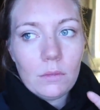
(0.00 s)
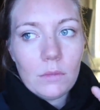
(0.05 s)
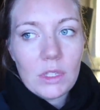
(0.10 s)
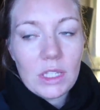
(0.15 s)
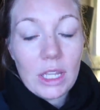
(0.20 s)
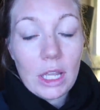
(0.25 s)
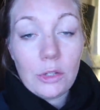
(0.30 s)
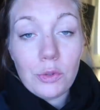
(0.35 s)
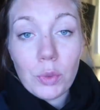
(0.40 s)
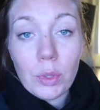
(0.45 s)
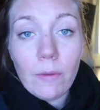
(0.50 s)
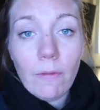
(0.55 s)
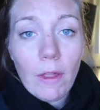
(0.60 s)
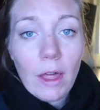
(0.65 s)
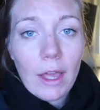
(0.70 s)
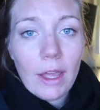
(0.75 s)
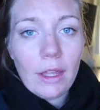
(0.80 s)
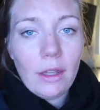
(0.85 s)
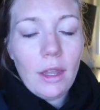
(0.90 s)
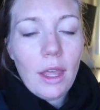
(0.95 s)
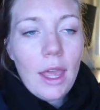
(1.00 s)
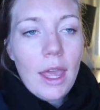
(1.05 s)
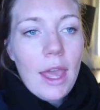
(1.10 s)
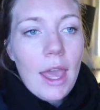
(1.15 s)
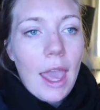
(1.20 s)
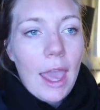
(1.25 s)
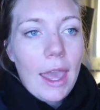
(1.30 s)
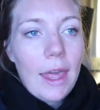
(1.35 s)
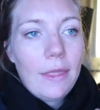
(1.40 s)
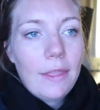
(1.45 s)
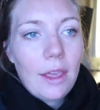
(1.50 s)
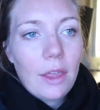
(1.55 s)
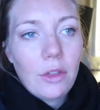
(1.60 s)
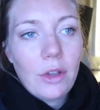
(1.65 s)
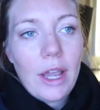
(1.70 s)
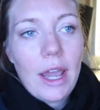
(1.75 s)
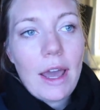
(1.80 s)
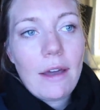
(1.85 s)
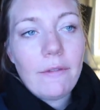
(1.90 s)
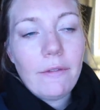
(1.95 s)
scheduled flying, and the
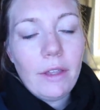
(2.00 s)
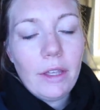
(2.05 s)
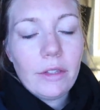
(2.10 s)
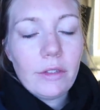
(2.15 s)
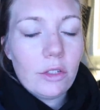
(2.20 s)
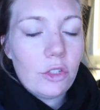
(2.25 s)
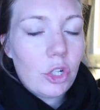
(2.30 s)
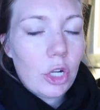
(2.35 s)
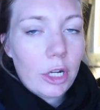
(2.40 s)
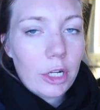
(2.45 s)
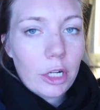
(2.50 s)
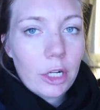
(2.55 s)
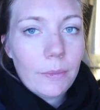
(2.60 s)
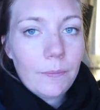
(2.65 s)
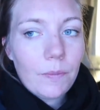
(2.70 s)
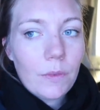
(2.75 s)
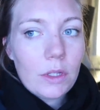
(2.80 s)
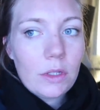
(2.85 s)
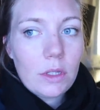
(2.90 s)
other half is a charter.